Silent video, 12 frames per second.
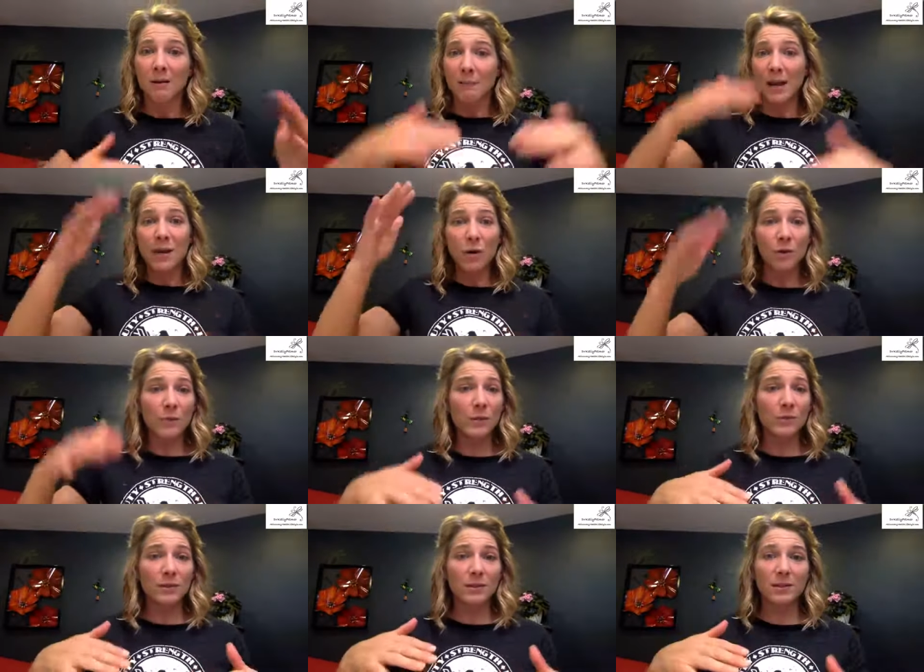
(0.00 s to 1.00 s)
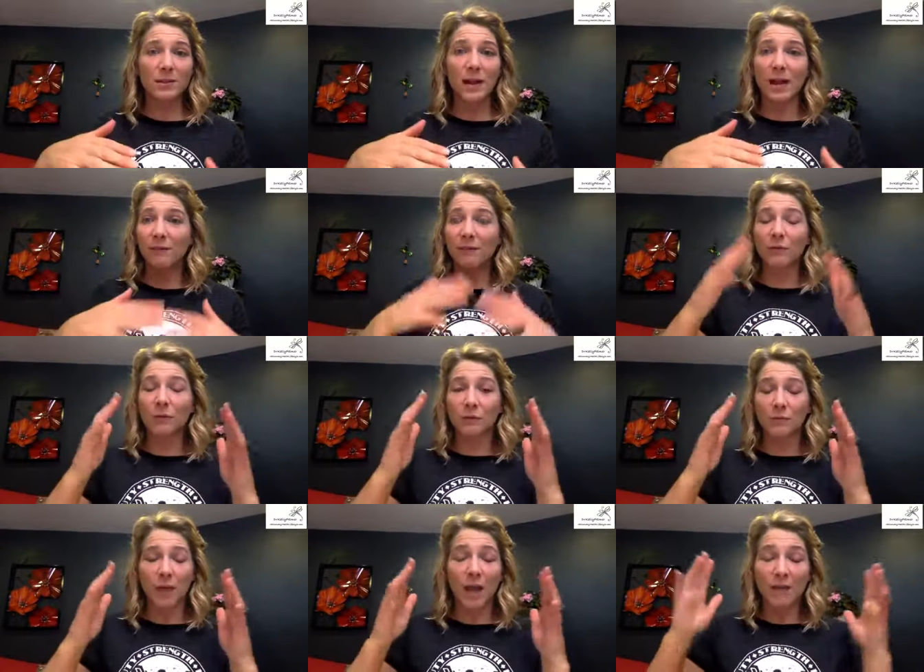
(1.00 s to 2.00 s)
my hormones have
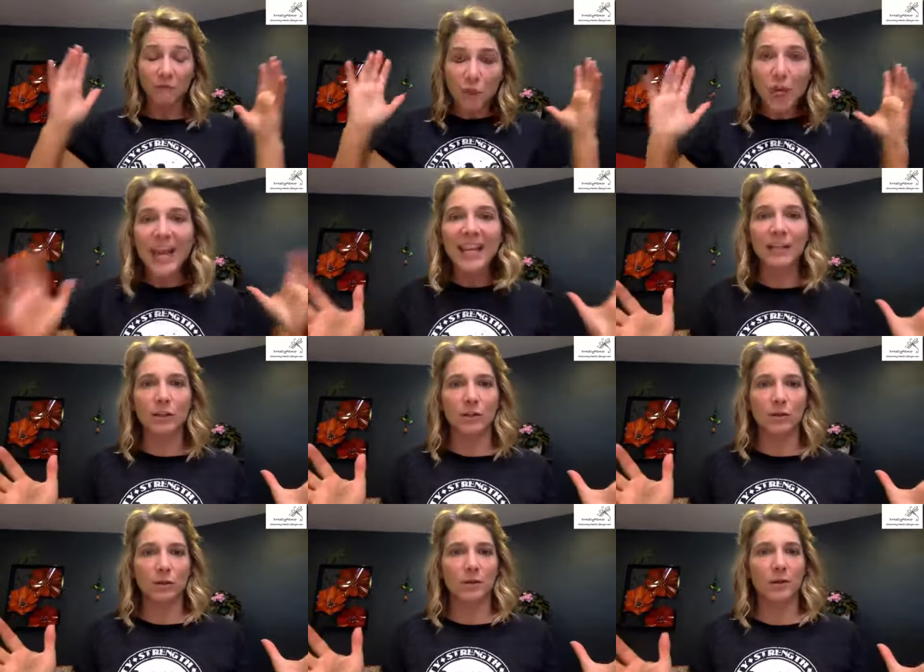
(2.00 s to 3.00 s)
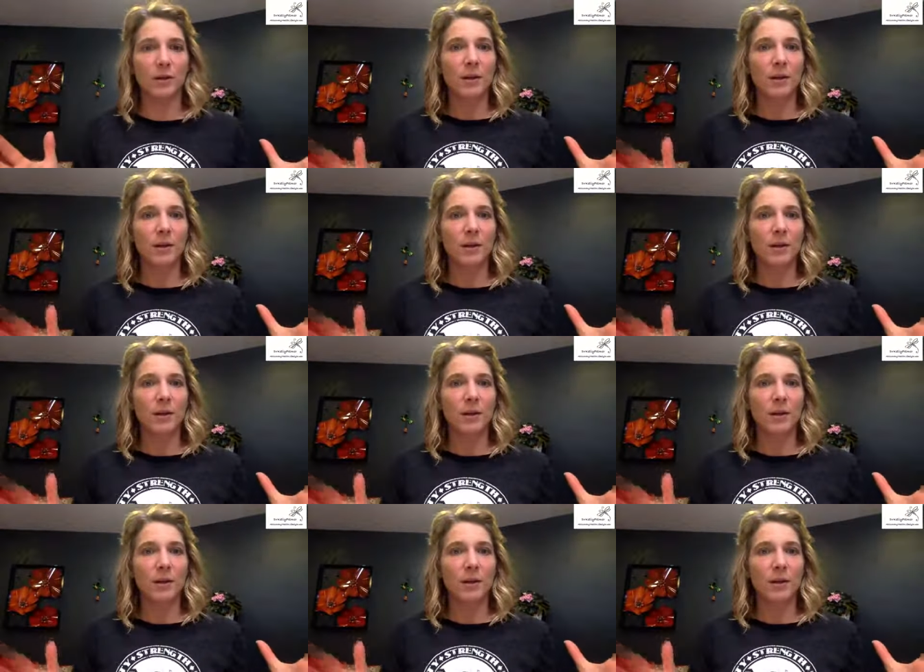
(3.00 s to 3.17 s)
have changed.